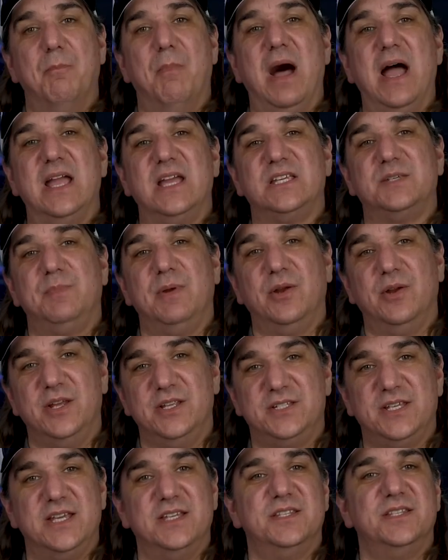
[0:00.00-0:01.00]
My
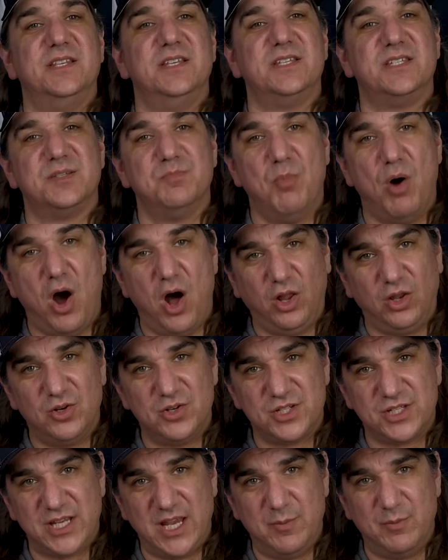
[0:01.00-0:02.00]
experience is the
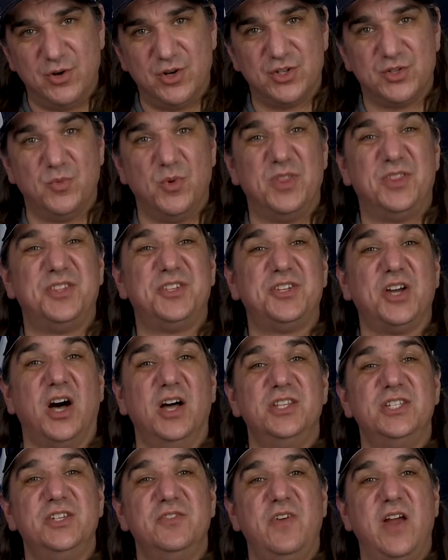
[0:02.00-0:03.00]
smaller skimmers with
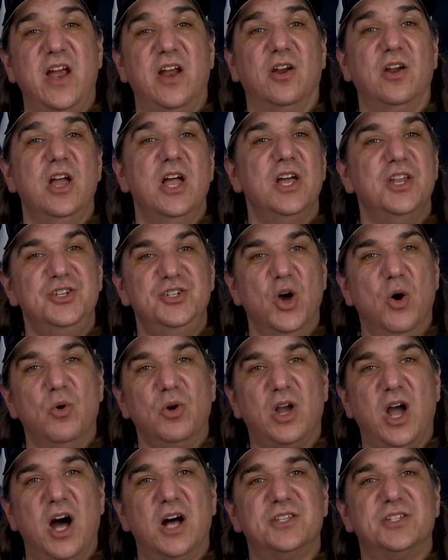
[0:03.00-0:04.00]
tons of air
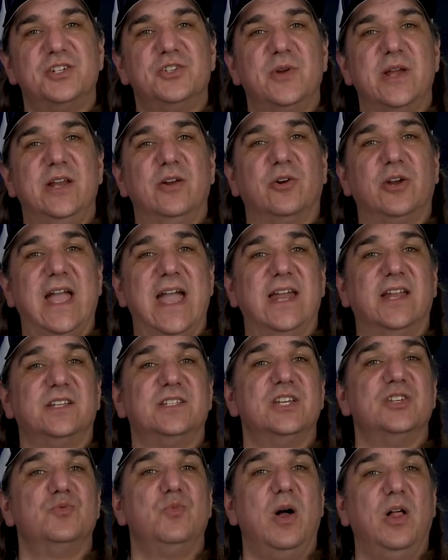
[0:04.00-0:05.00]
don't concentrate
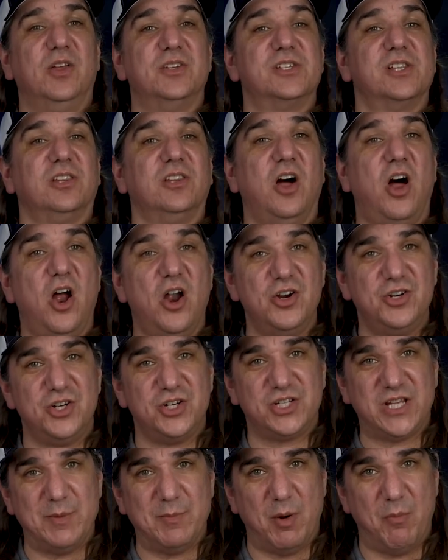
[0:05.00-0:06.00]
organics as well as
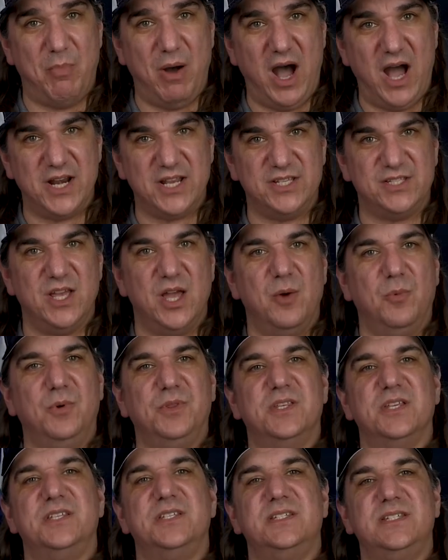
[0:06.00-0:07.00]
larger skimmer bodies
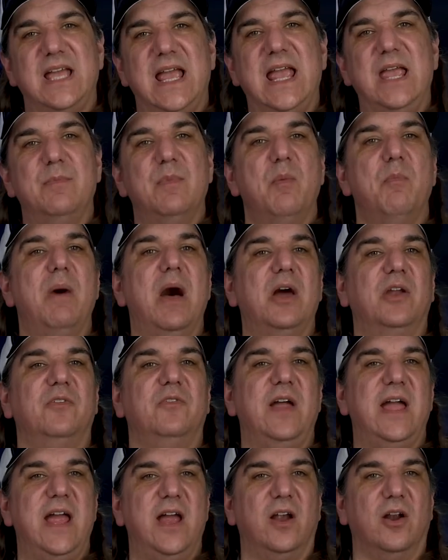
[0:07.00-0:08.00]
with the same amount
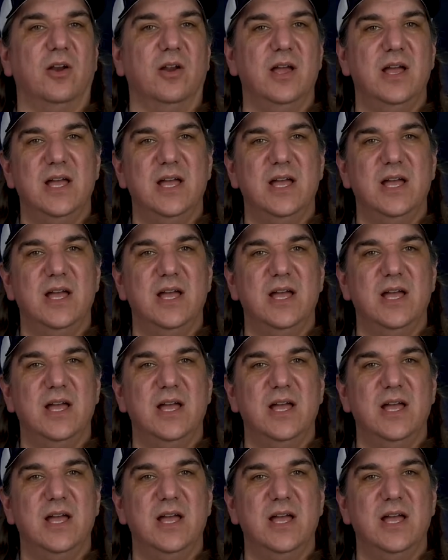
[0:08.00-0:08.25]
of air,